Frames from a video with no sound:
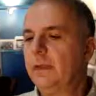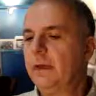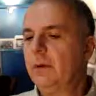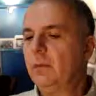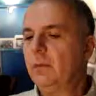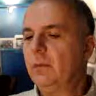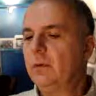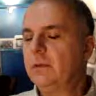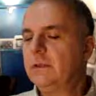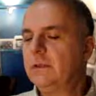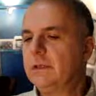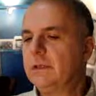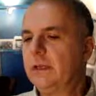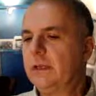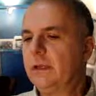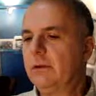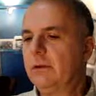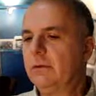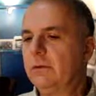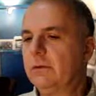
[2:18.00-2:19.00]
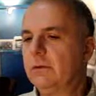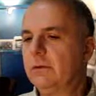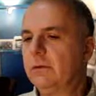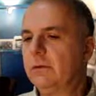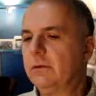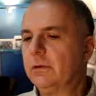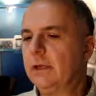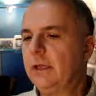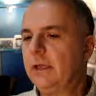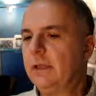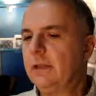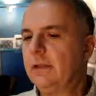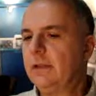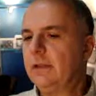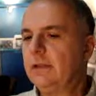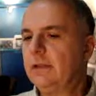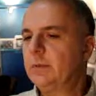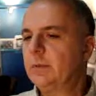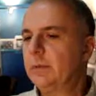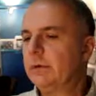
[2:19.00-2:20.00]
That was a great
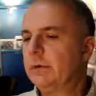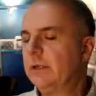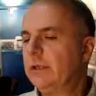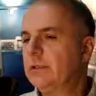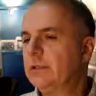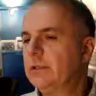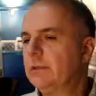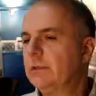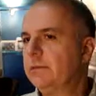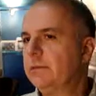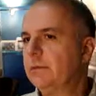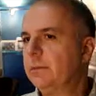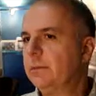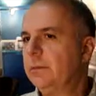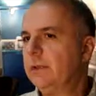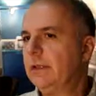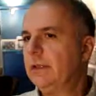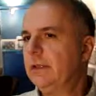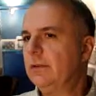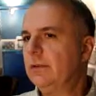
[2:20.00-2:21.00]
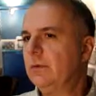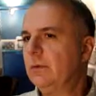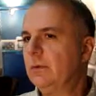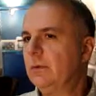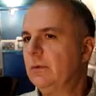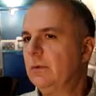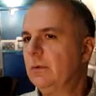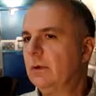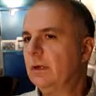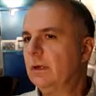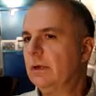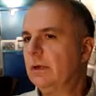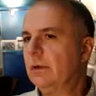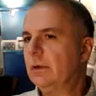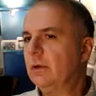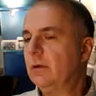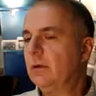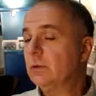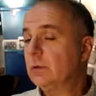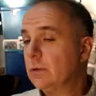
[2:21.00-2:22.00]
inspiration for me to
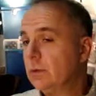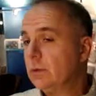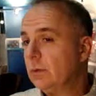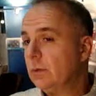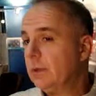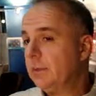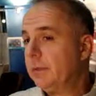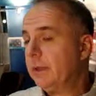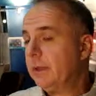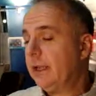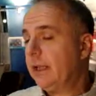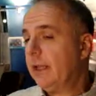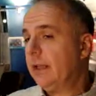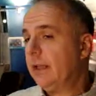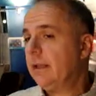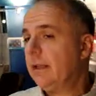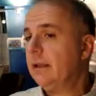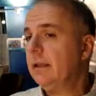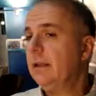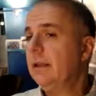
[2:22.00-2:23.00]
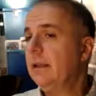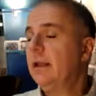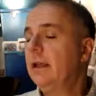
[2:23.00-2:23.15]
go to school in Manhattan